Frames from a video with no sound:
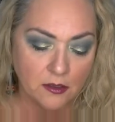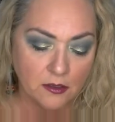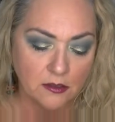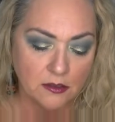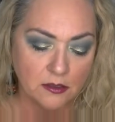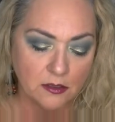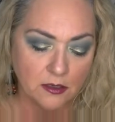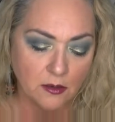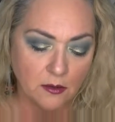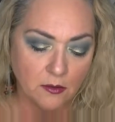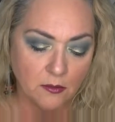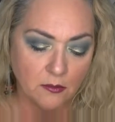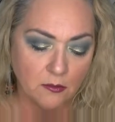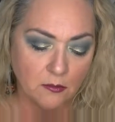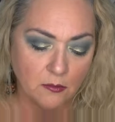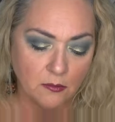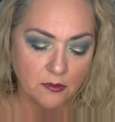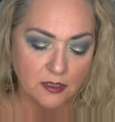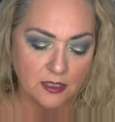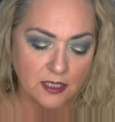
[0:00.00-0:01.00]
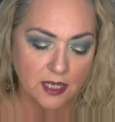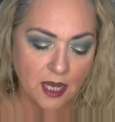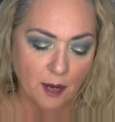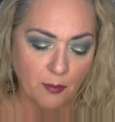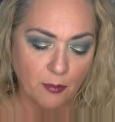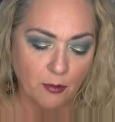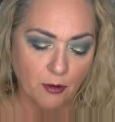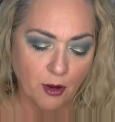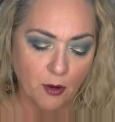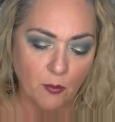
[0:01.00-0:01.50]
So the
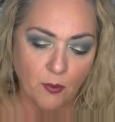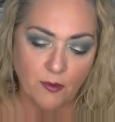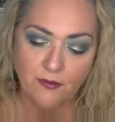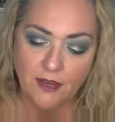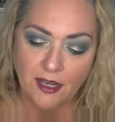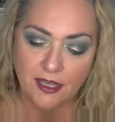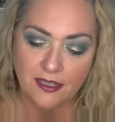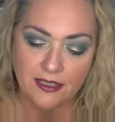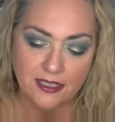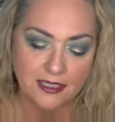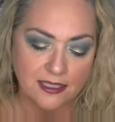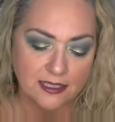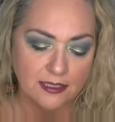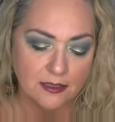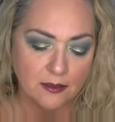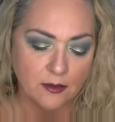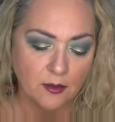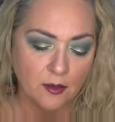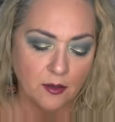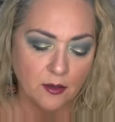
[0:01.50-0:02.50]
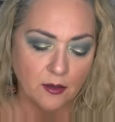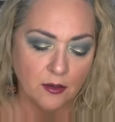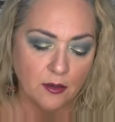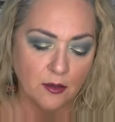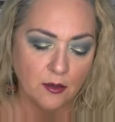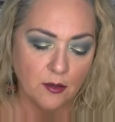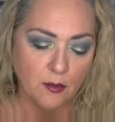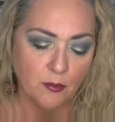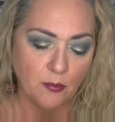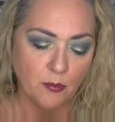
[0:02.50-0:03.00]
top row, we've got this
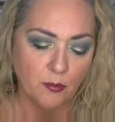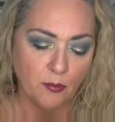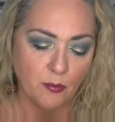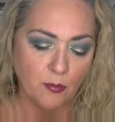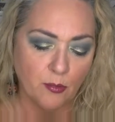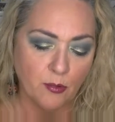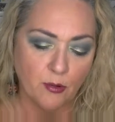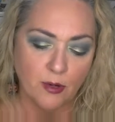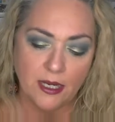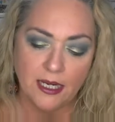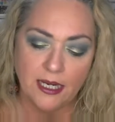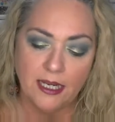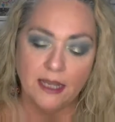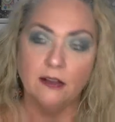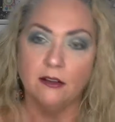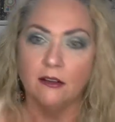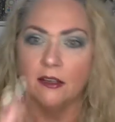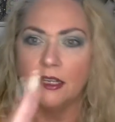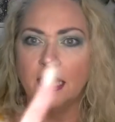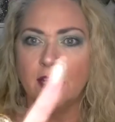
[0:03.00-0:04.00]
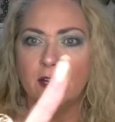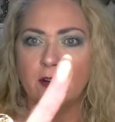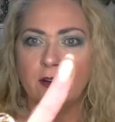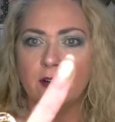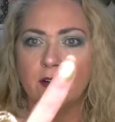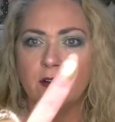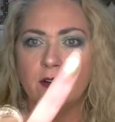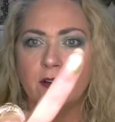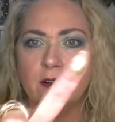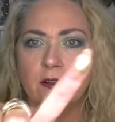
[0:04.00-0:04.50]
pretty
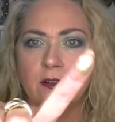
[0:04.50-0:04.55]
glitter,